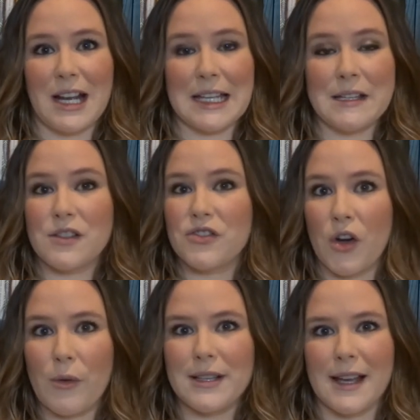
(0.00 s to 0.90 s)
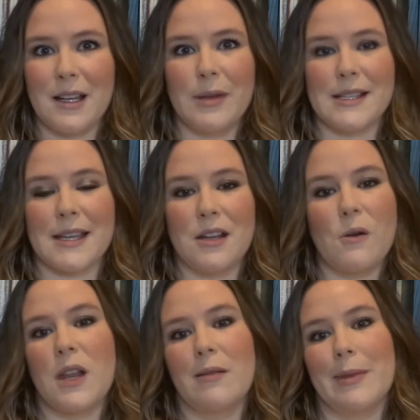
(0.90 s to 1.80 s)
I get so excited because I
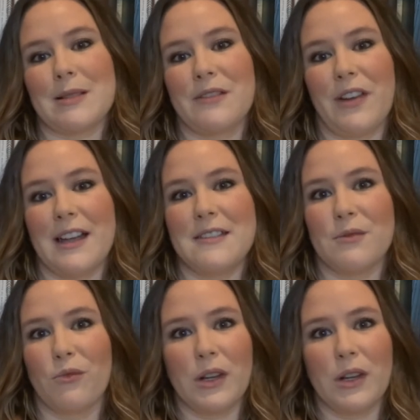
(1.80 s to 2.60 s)
know that I'm about to find some